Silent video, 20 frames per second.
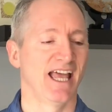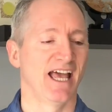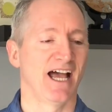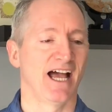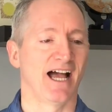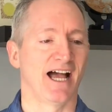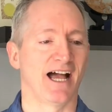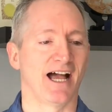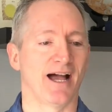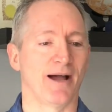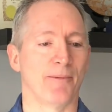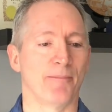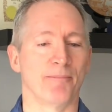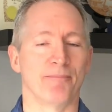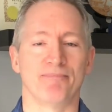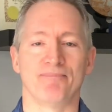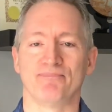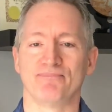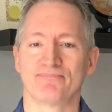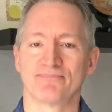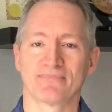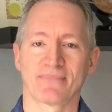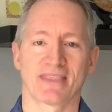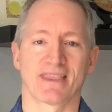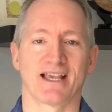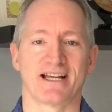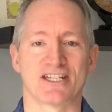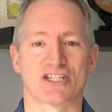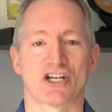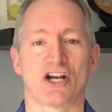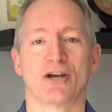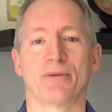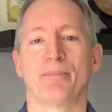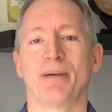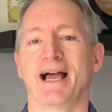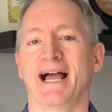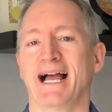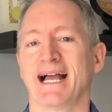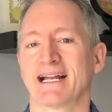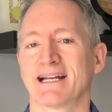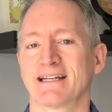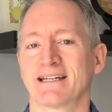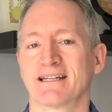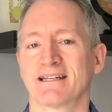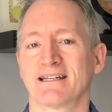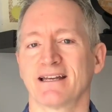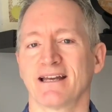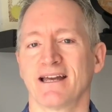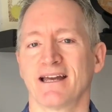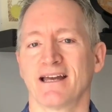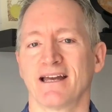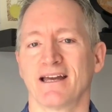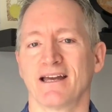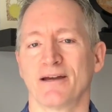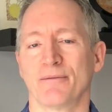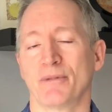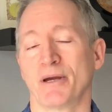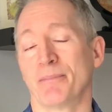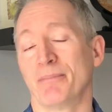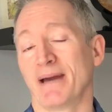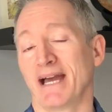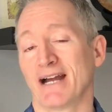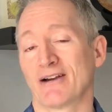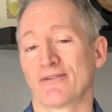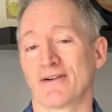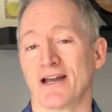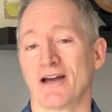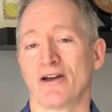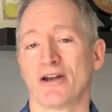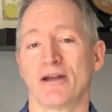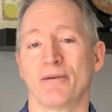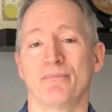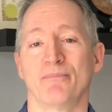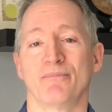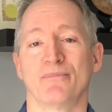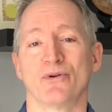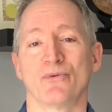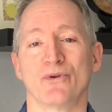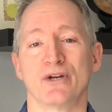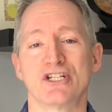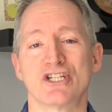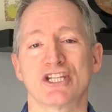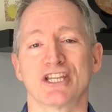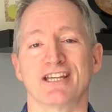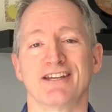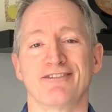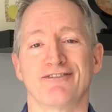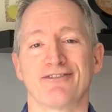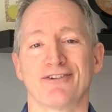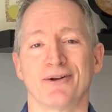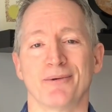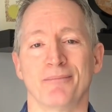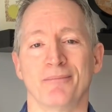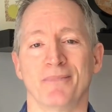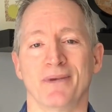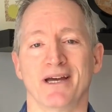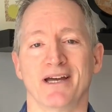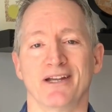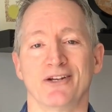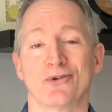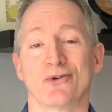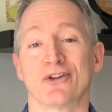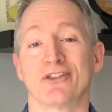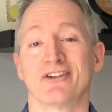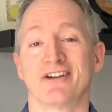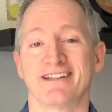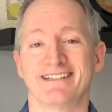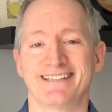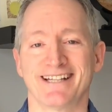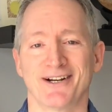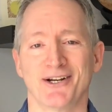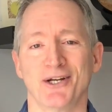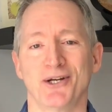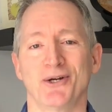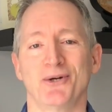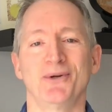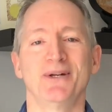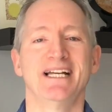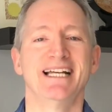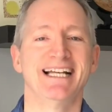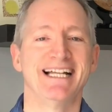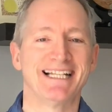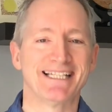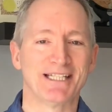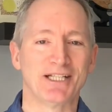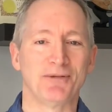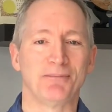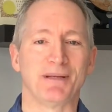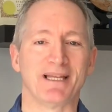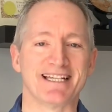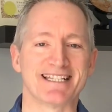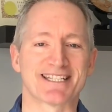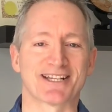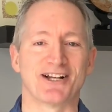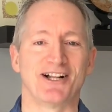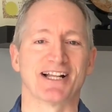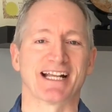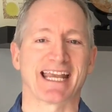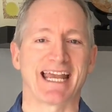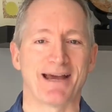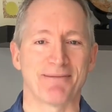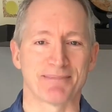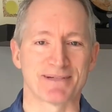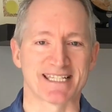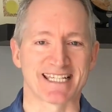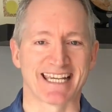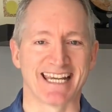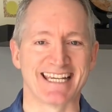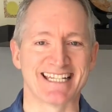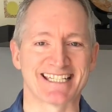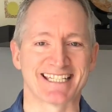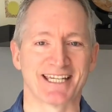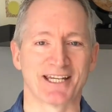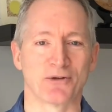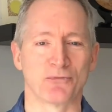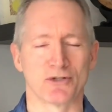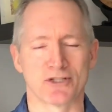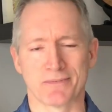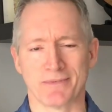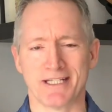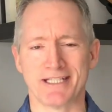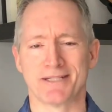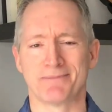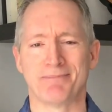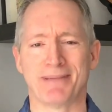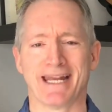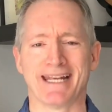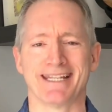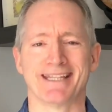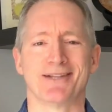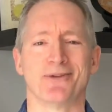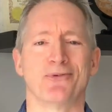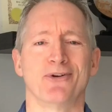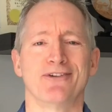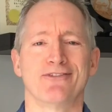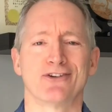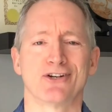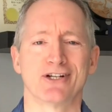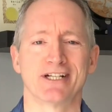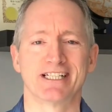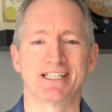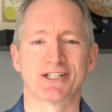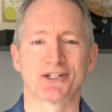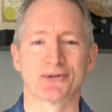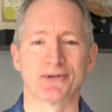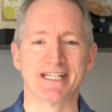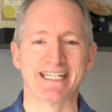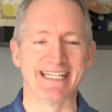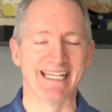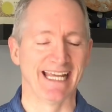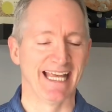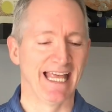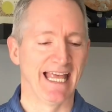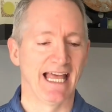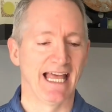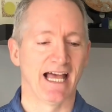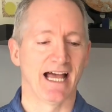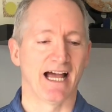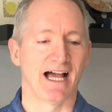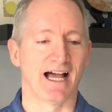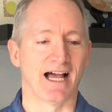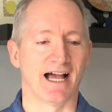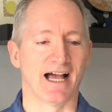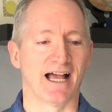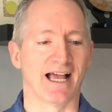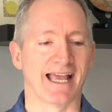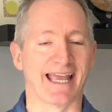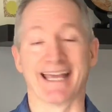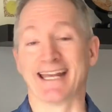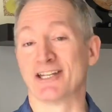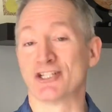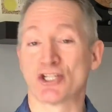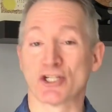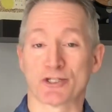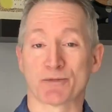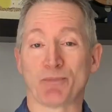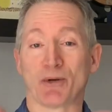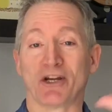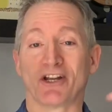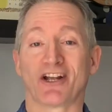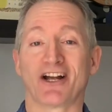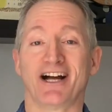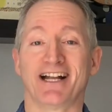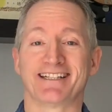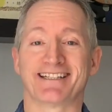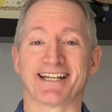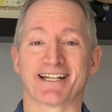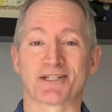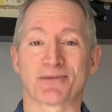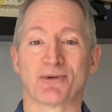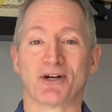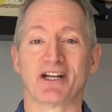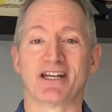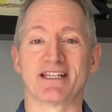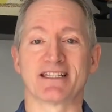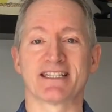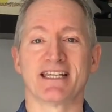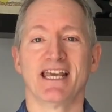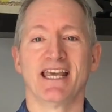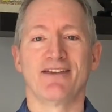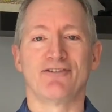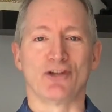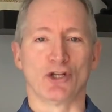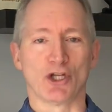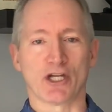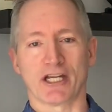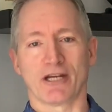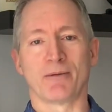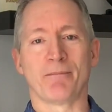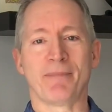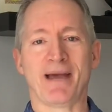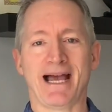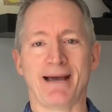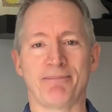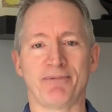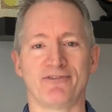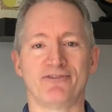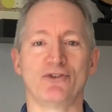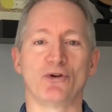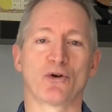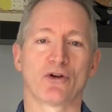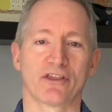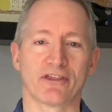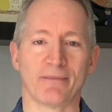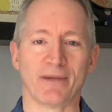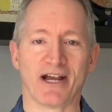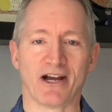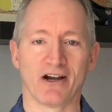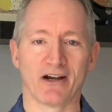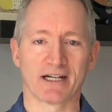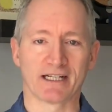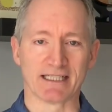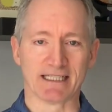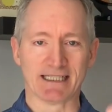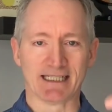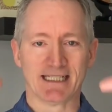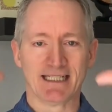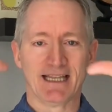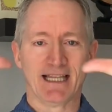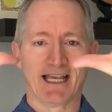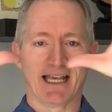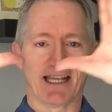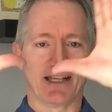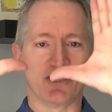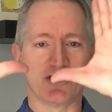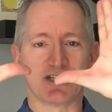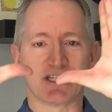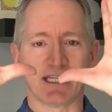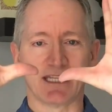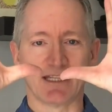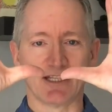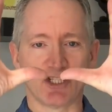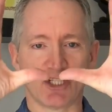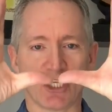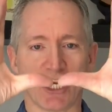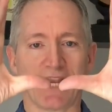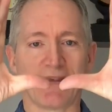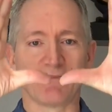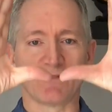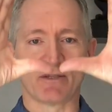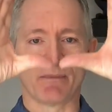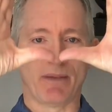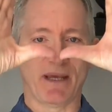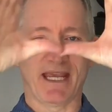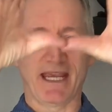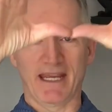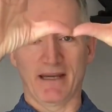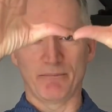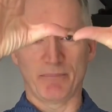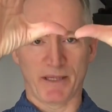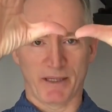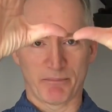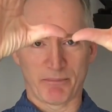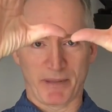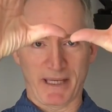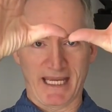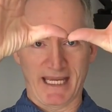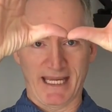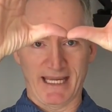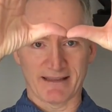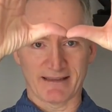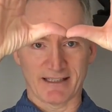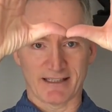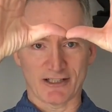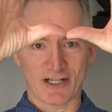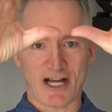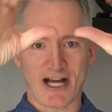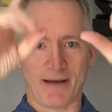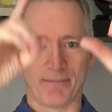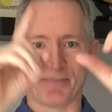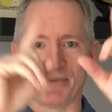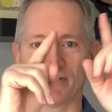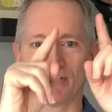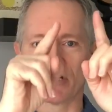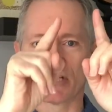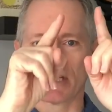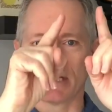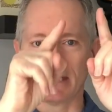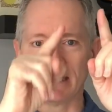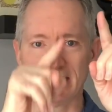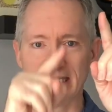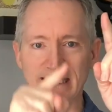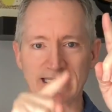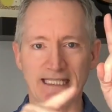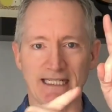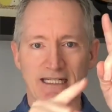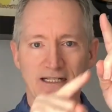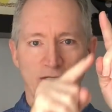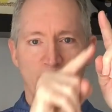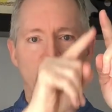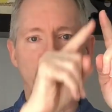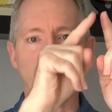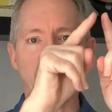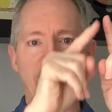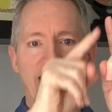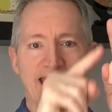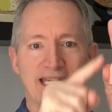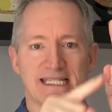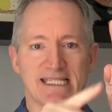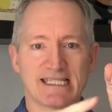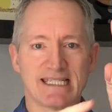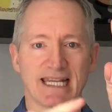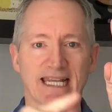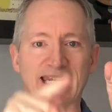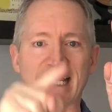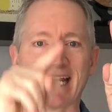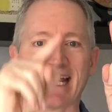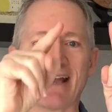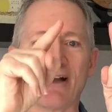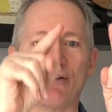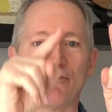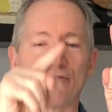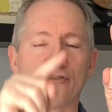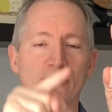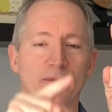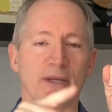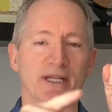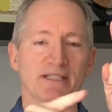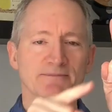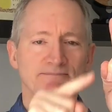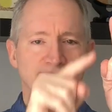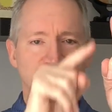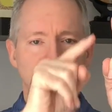I start back, my background, I'm originally from Northern Ontario, a little place called Kapuskasing, which means bend in the river in Cree. And just put in context where it is, if you look at a map of North America and you see the James Bay, big bay at the top, and there's a little bay sticking out from it,